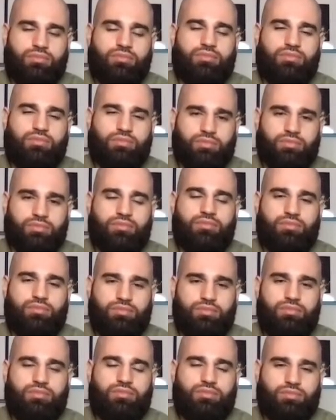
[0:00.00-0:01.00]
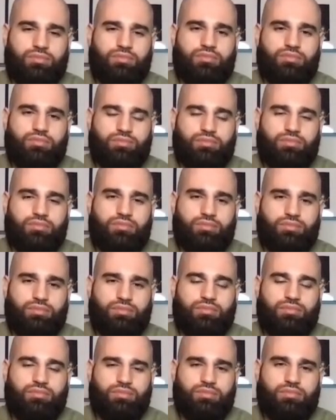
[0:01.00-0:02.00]

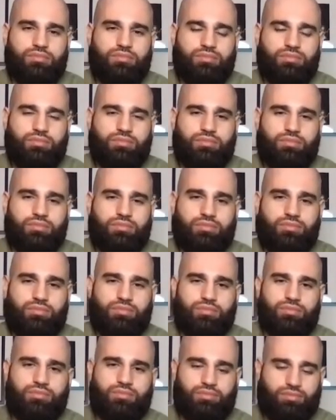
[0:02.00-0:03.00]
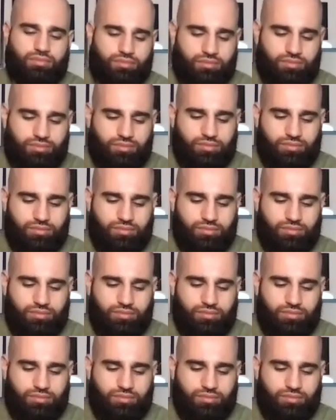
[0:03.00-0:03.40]
No words are spoken by the person on screen.